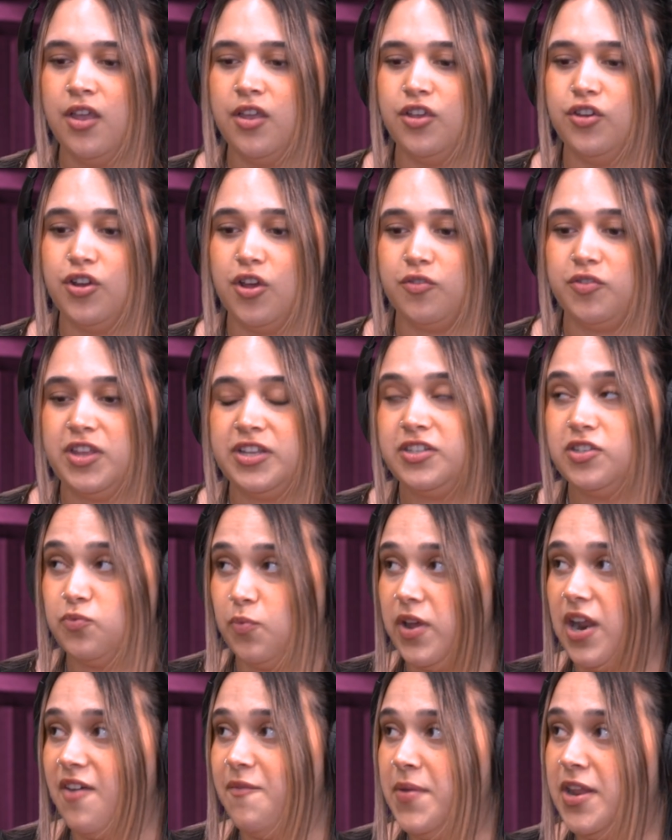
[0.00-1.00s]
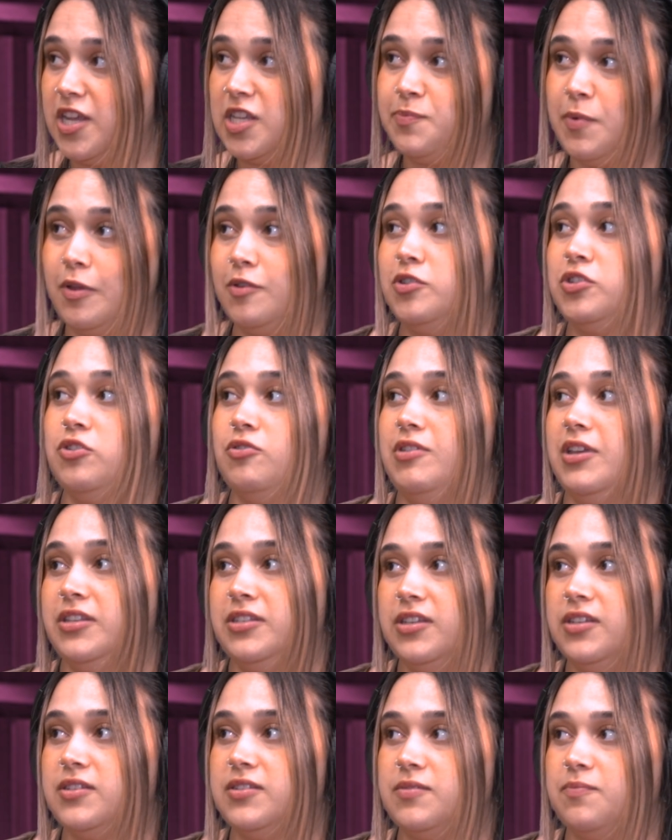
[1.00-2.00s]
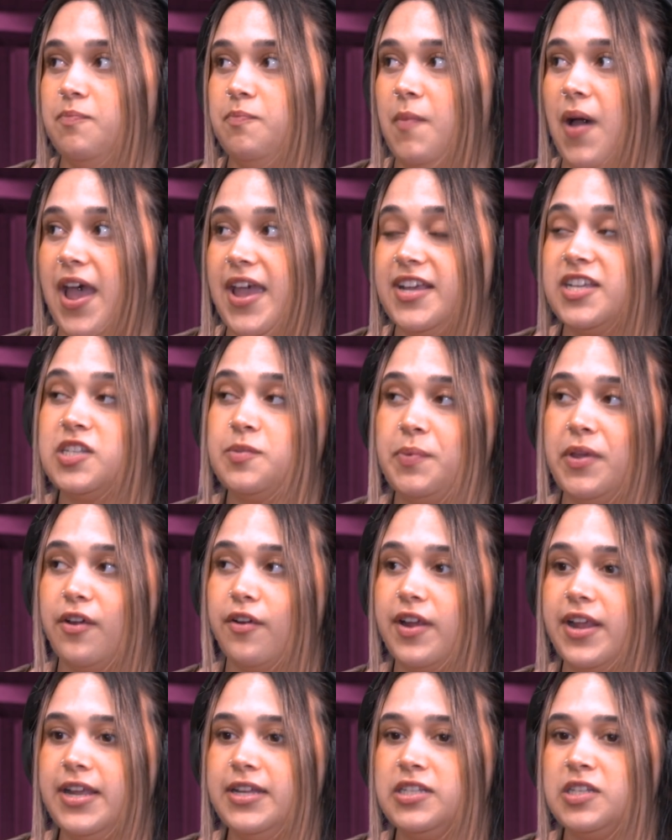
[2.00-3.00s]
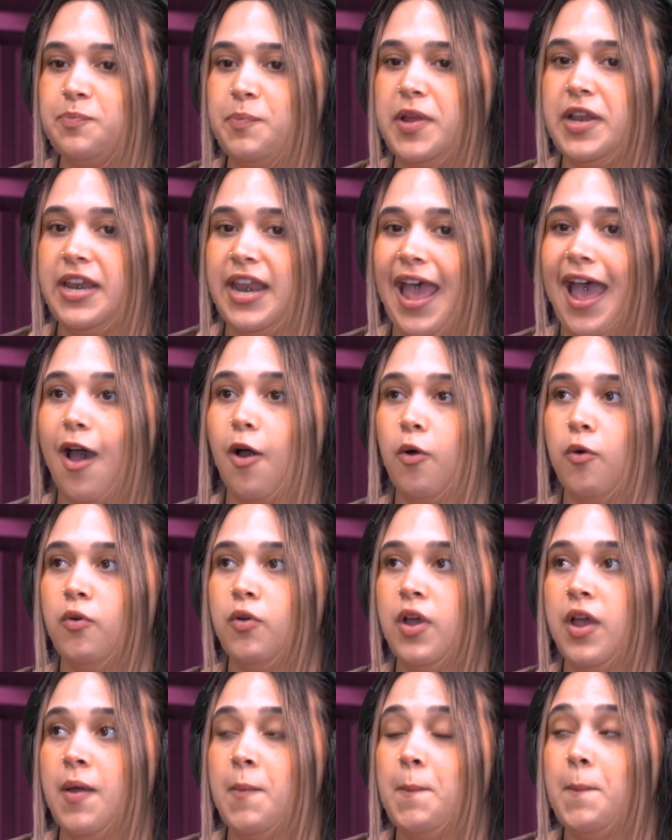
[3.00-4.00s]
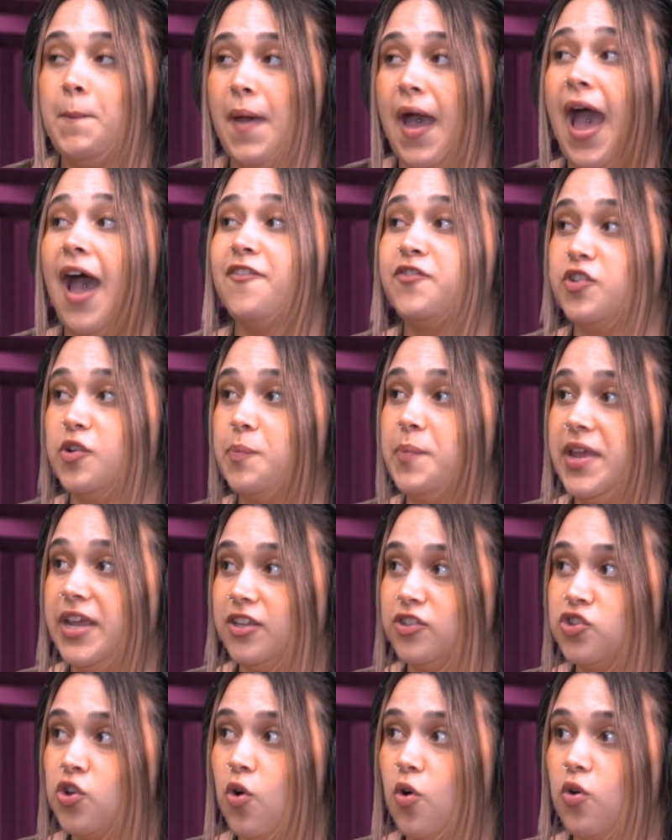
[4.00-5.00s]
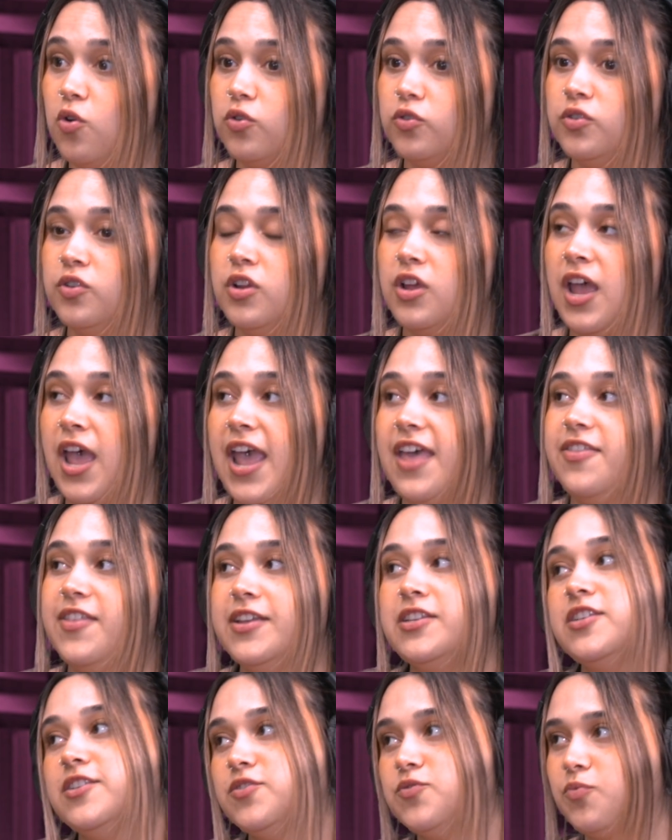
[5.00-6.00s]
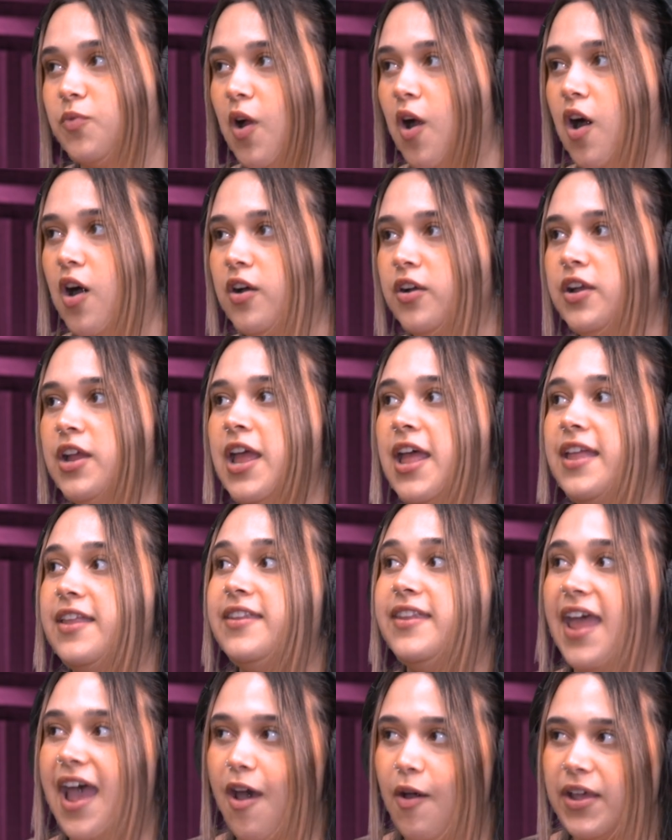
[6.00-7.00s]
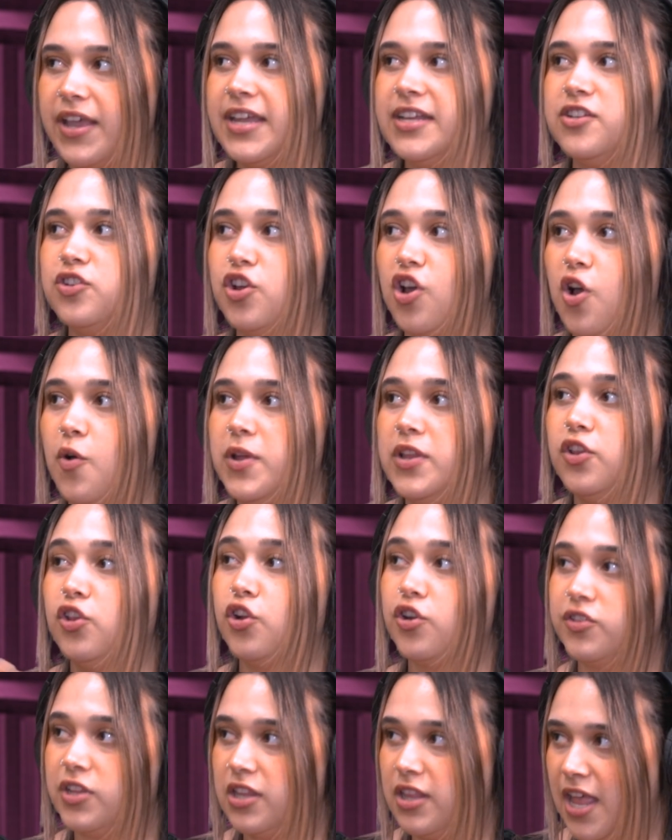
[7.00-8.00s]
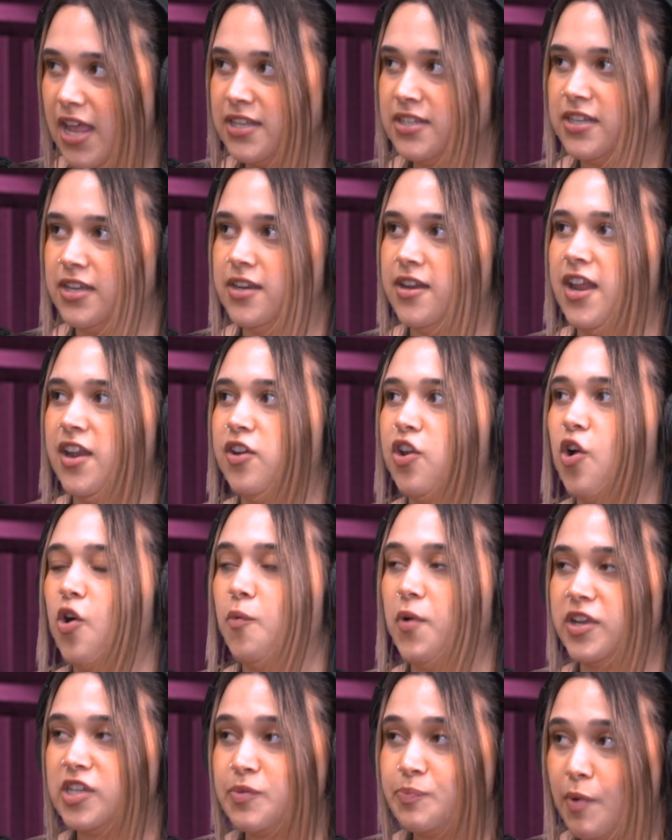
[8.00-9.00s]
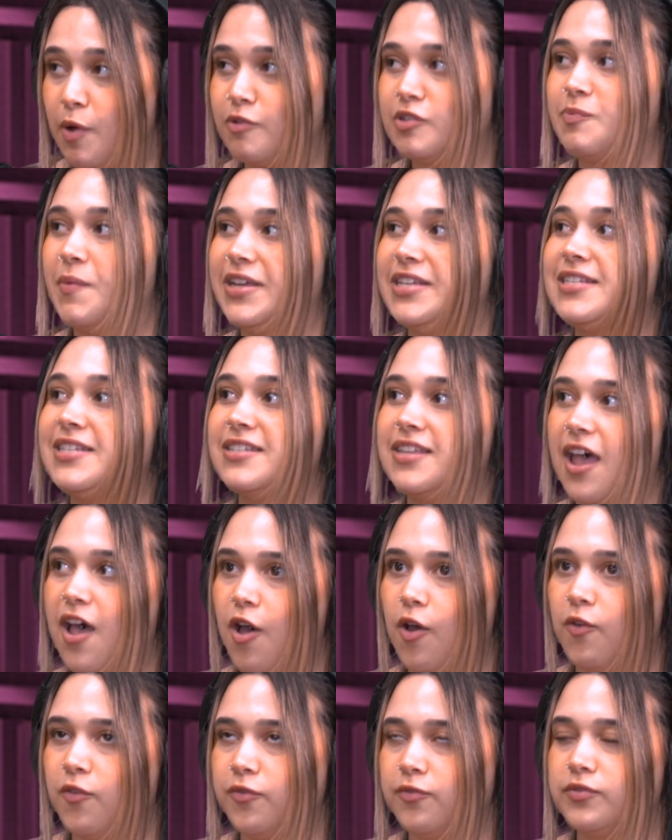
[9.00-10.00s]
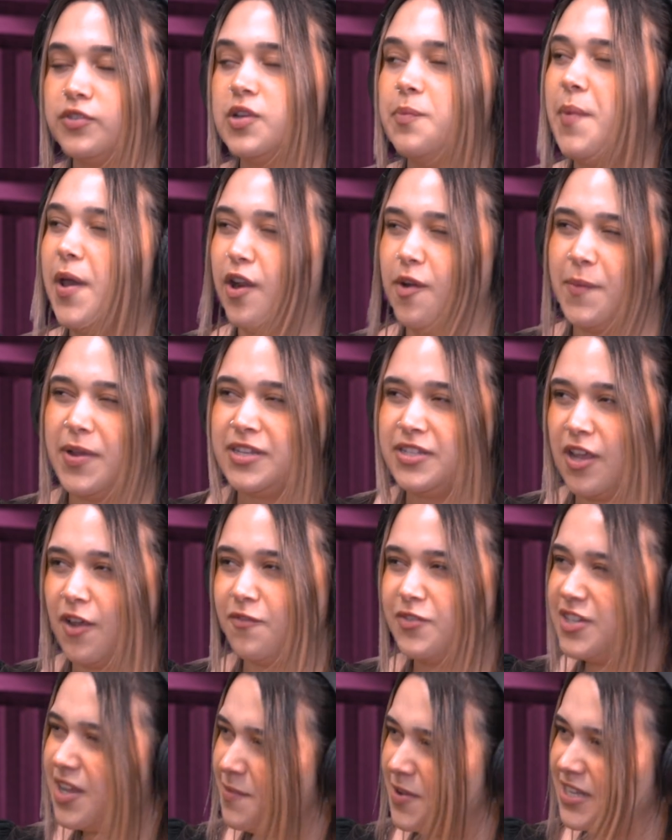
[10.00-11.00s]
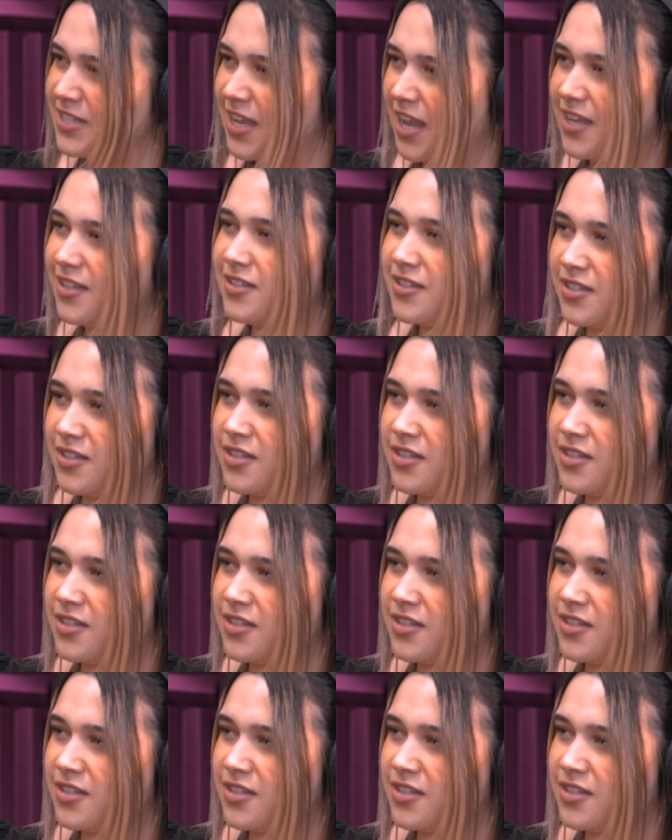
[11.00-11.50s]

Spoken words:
you know, this is what I've been exposed to, this is my experience, but now after being told, hey, this is wrong, now I can go and learn the lesson and go expose myself to better myself. Does that make sense?